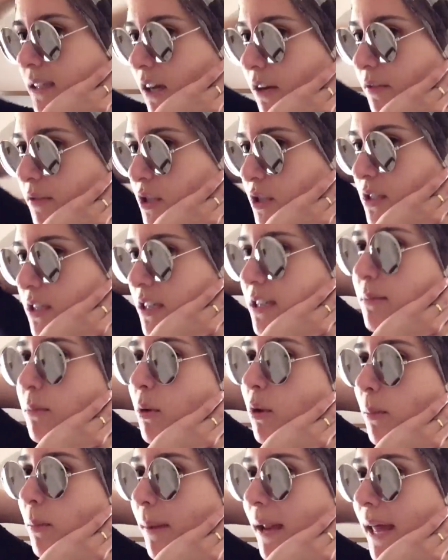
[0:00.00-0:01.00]
I go for just a
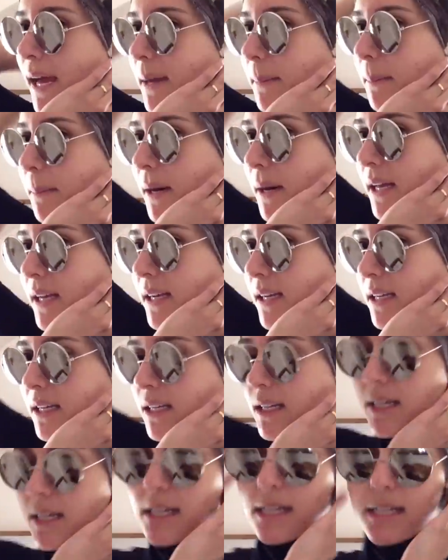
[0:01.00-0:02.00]
small black bun
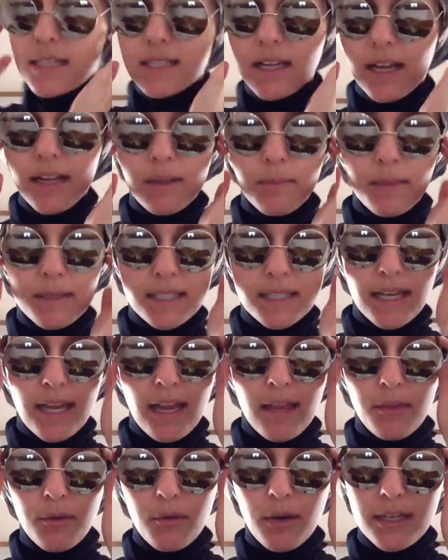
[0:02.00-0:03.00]
style. But
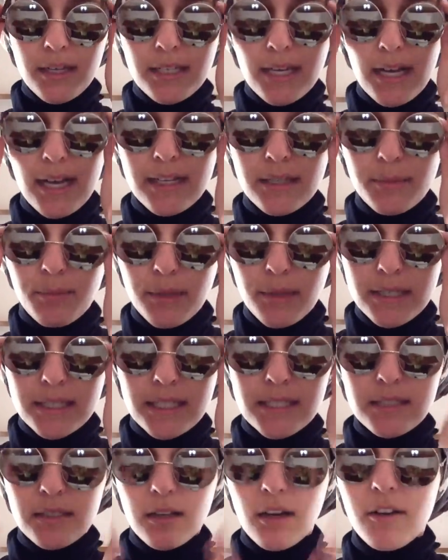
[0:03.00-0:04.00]
today I thought I'd add a
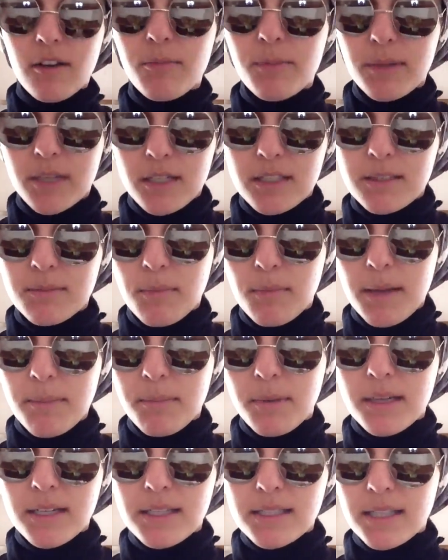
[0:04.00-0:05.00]
printer scarf because my
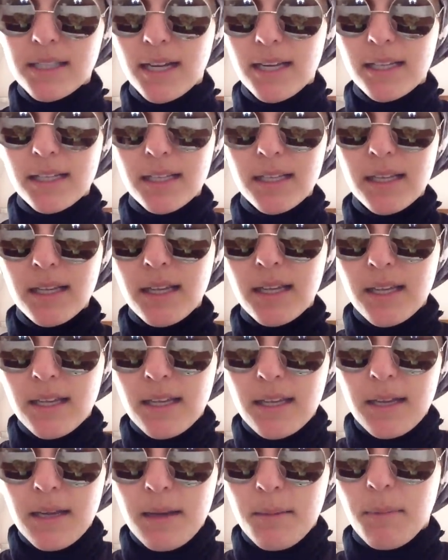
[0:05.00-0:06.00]
bun style,
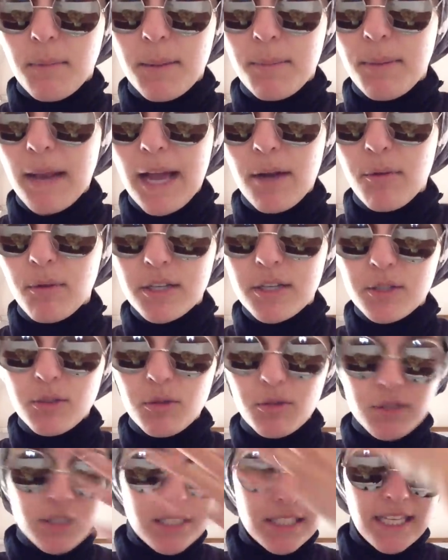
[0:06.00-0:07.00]
my black one is
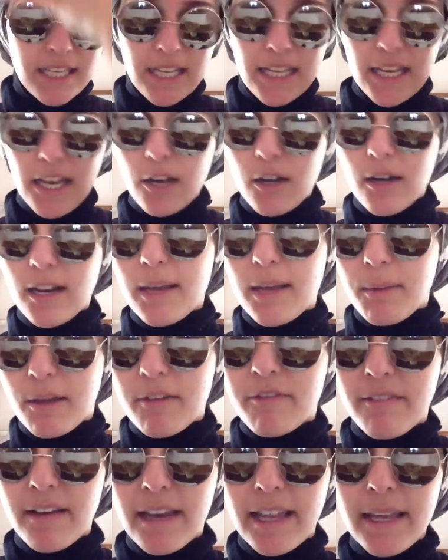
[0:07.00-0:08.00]
all skinny and I look like a
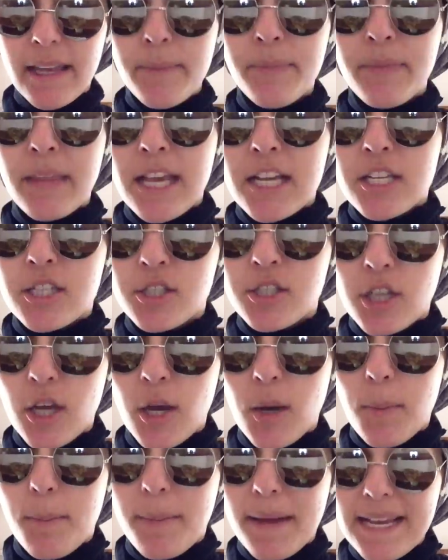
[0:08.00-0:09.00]
big flea.
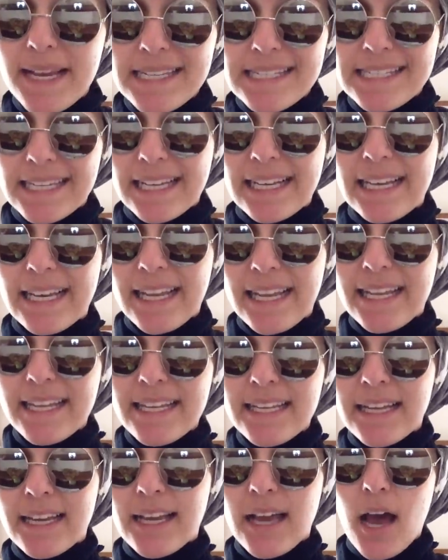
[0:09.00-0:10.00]
So
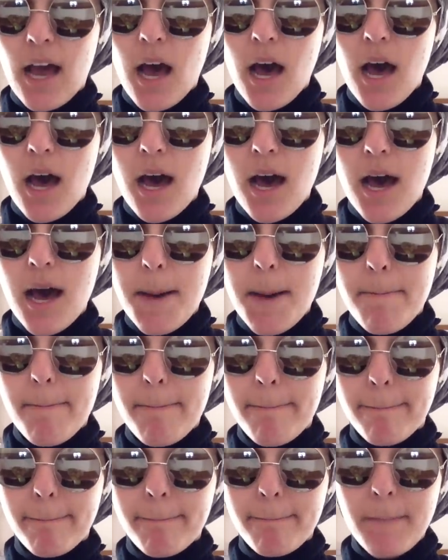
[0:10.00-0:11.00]
basically,
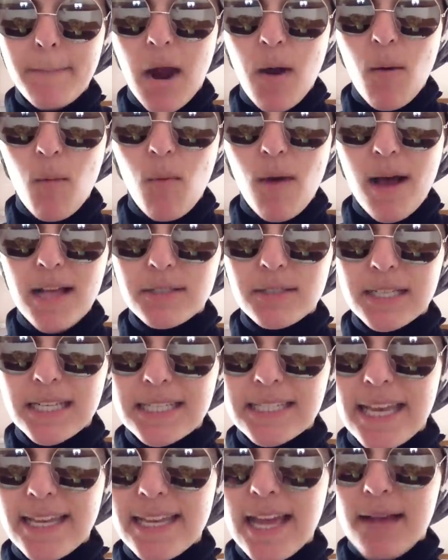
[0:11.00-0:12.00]
what else was I going
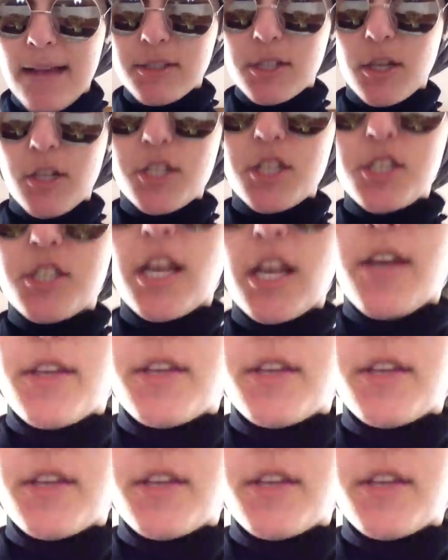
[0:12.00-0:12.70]
to say? Yeah, so I'll just show